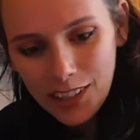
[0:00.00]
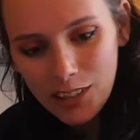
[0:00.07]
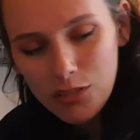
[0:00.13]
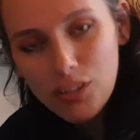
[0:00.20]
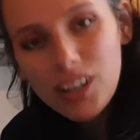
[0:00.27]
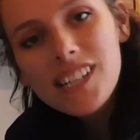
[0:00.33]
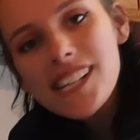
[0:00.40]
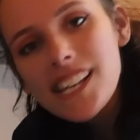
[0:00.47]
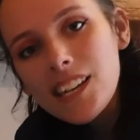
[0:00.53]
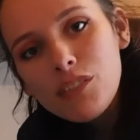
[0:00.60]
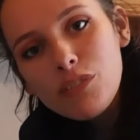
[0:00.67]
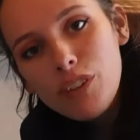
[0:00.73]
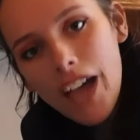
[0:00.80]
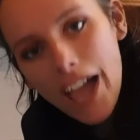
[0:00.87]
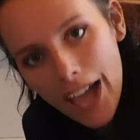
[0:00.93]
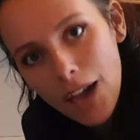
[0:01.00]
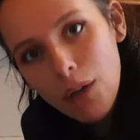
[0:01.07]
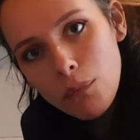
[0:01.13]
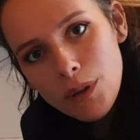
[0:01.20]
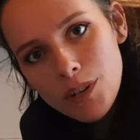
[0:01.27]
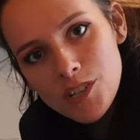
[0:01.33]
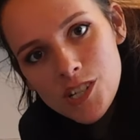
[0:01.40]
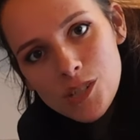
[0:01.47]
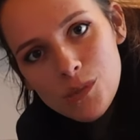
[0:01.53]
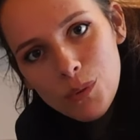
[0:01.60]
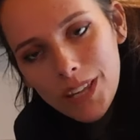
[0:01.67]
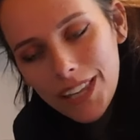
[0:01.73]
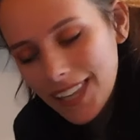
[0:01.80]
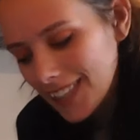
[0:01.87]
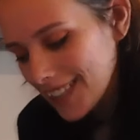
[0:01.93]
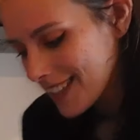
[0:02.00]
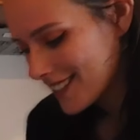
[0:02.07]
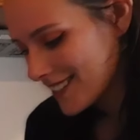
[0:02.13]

reading of how much it's weighing.